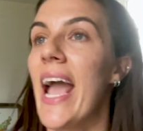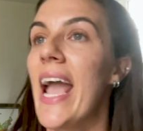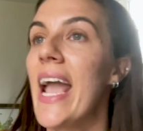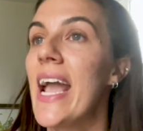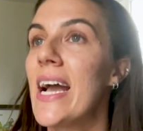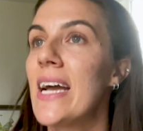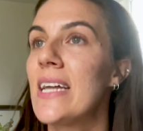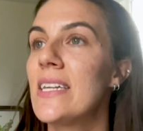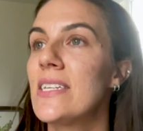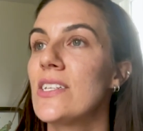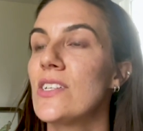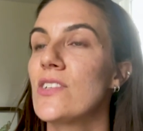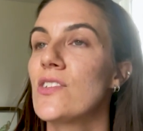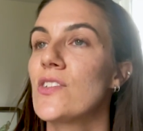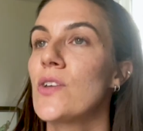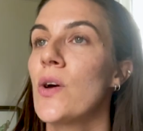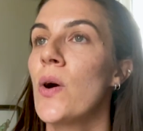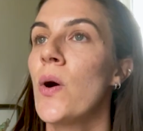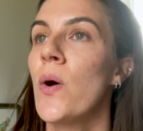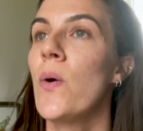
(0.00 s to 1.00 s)
And
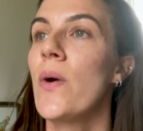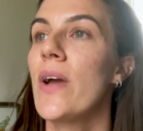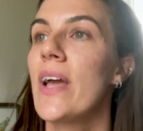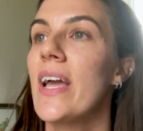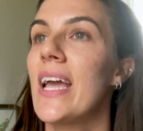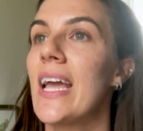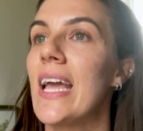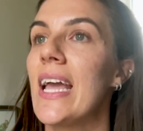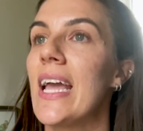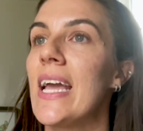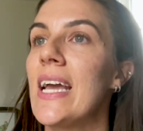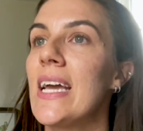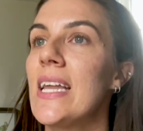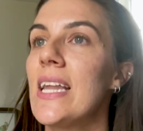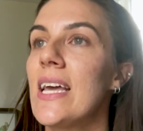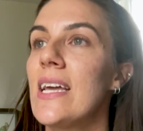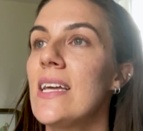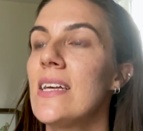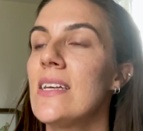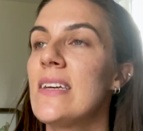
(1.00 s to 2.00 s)
so
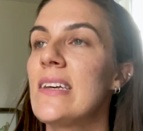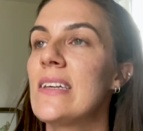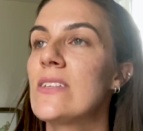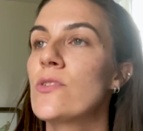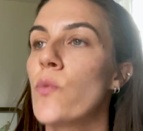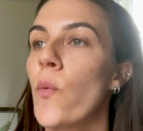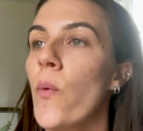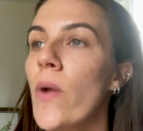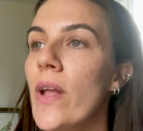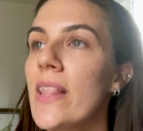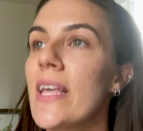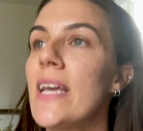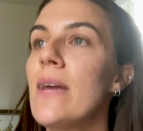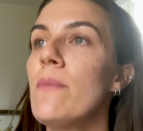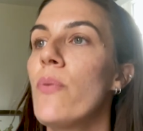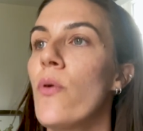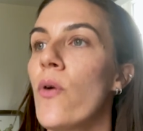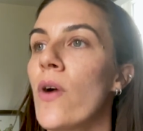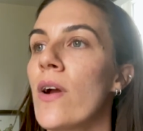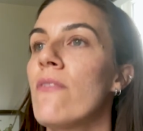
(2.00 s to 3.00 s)
it is really
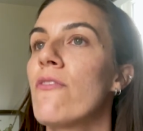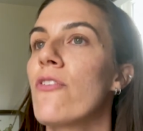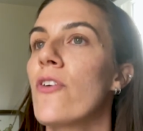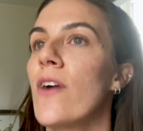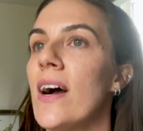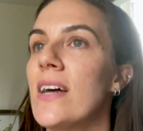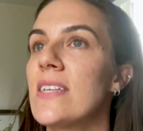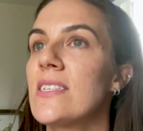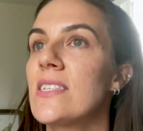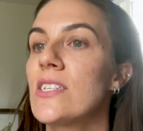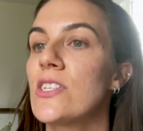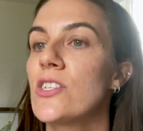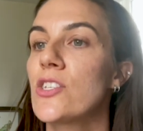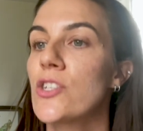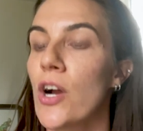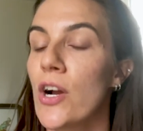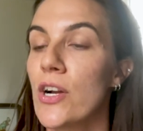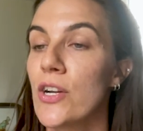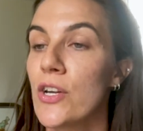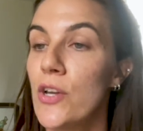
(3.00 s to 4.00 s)
important for us to
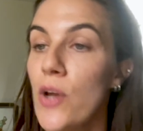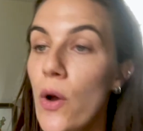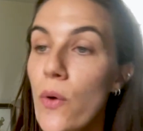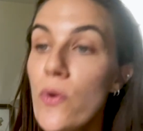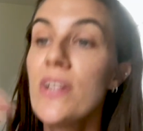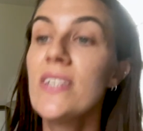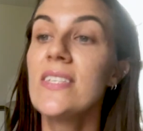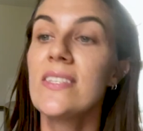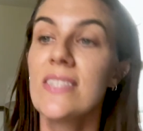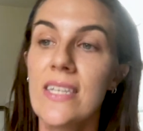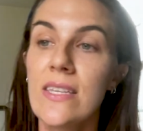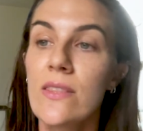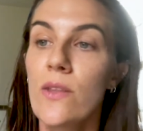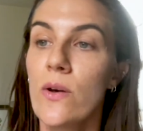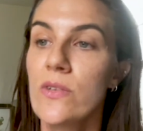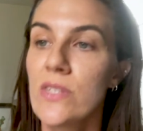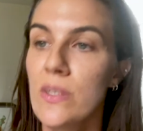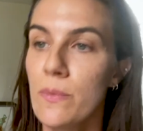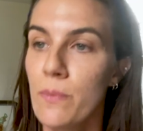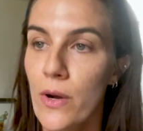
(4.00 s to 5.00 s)
start noticing
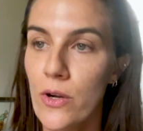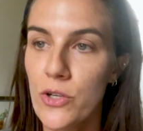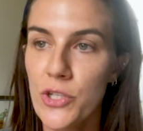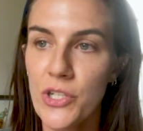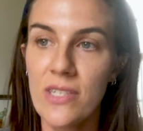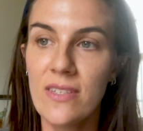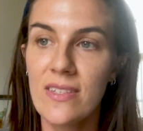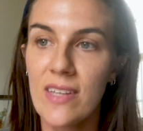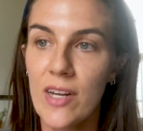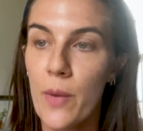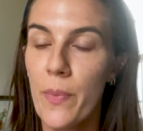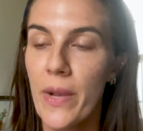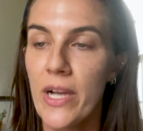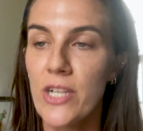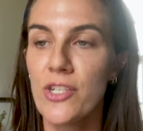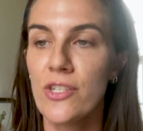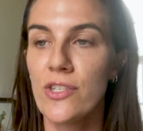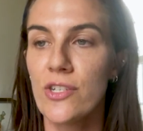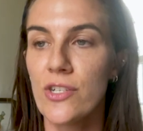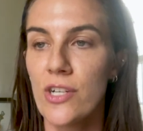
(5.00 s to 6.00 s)
those emotions that our
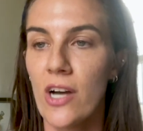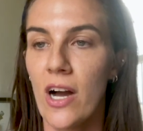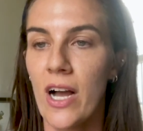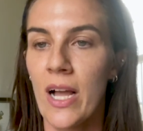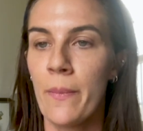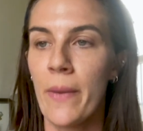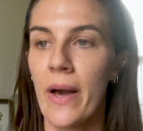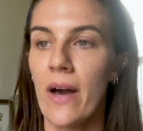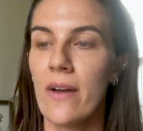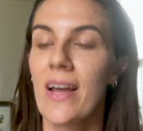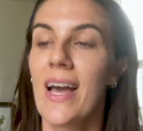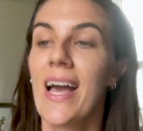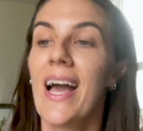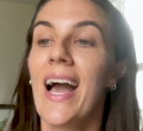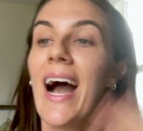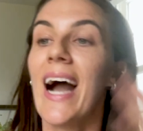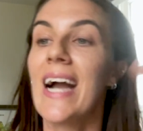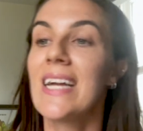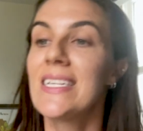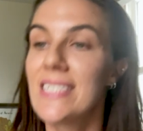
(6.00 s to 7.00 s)
patients are talking about,
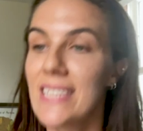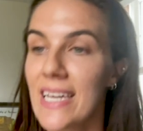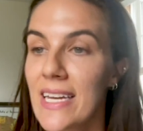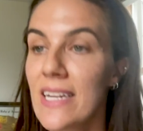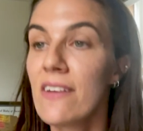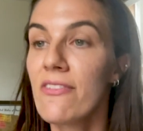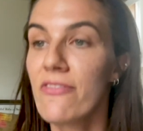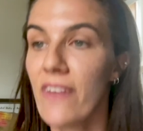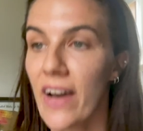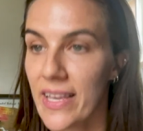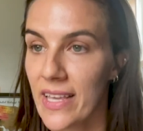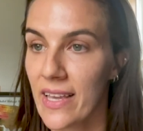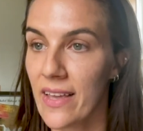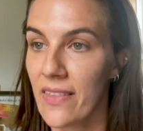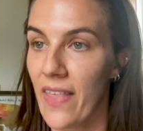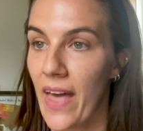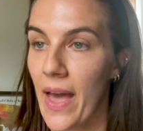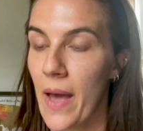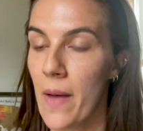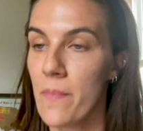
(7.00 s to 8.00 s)

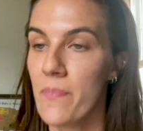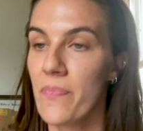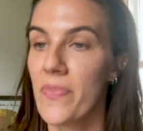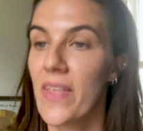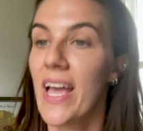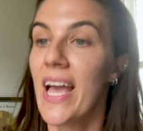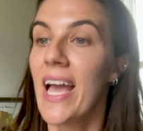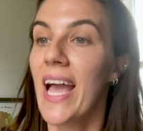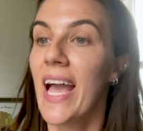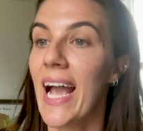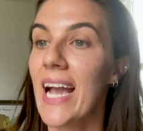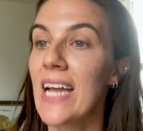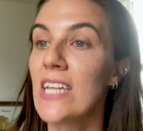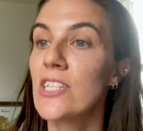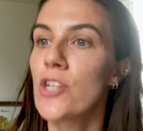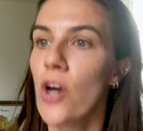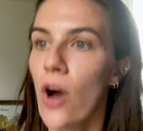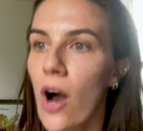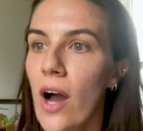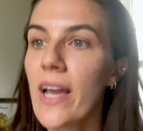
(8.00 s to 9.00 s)
identifying them
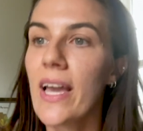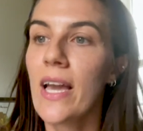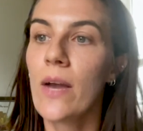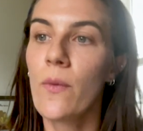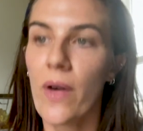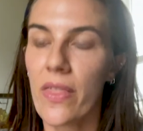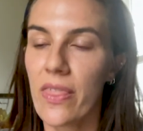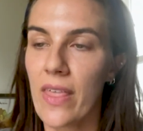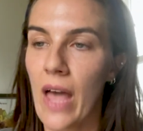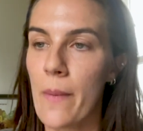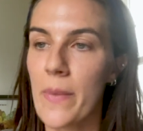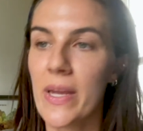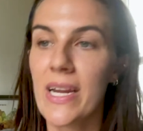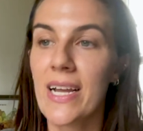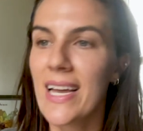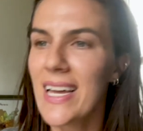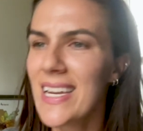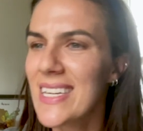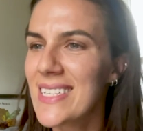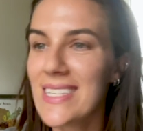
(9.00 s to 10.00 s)
and talking with them. And
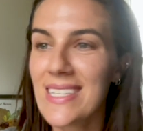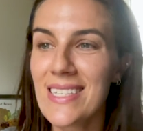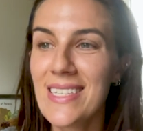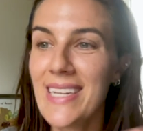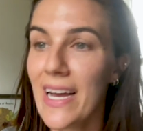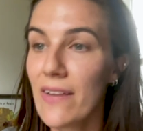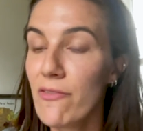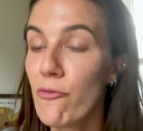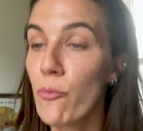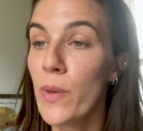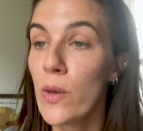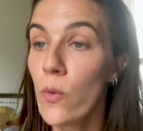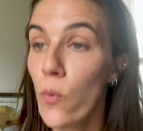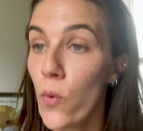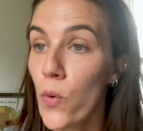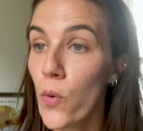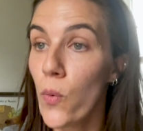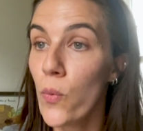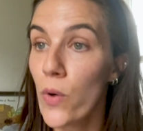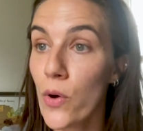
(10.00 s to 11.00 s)
again, it doesn't have to be
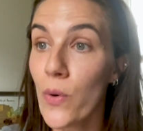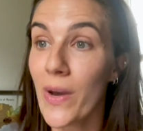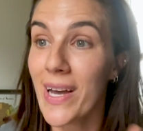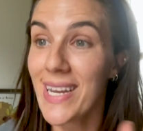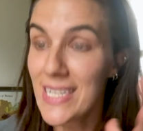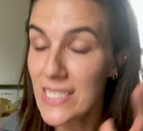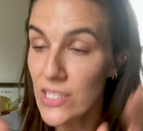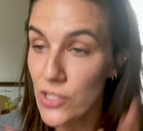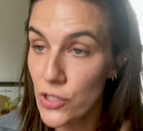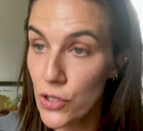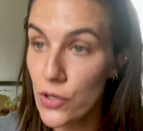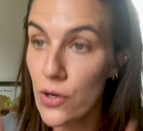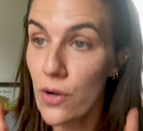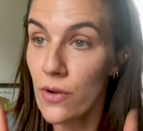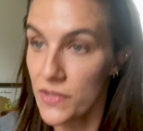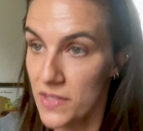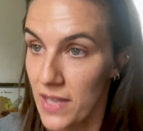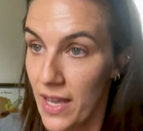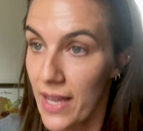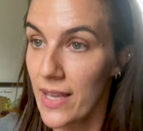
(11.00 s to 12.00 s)
woo woo. It is
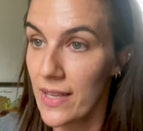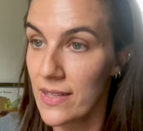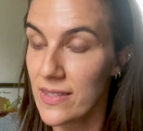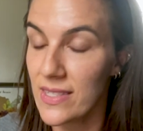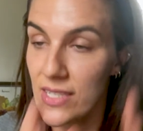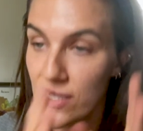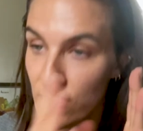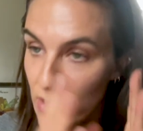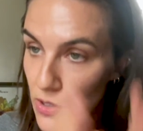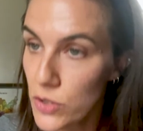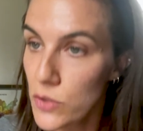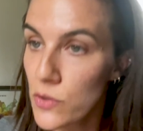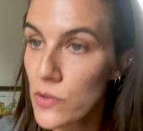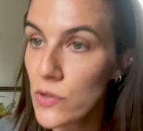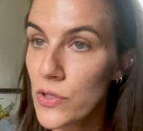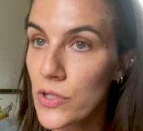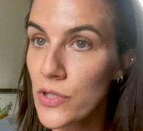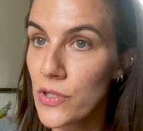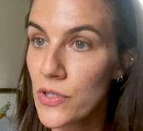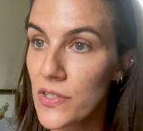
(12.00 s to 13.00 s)
neuroscience. It is
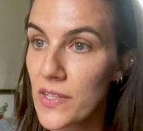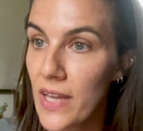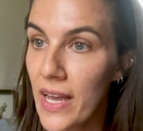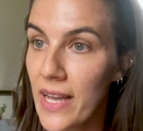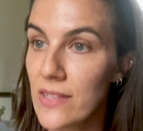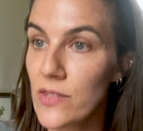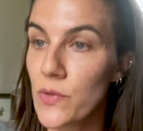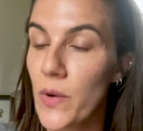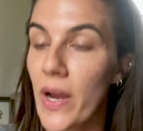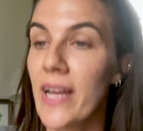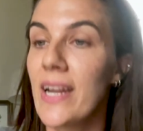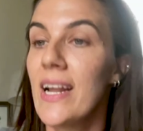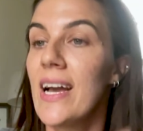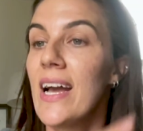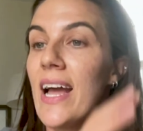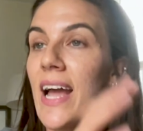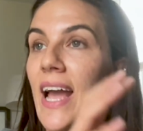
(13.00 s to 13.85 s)
literal neuroscience, right?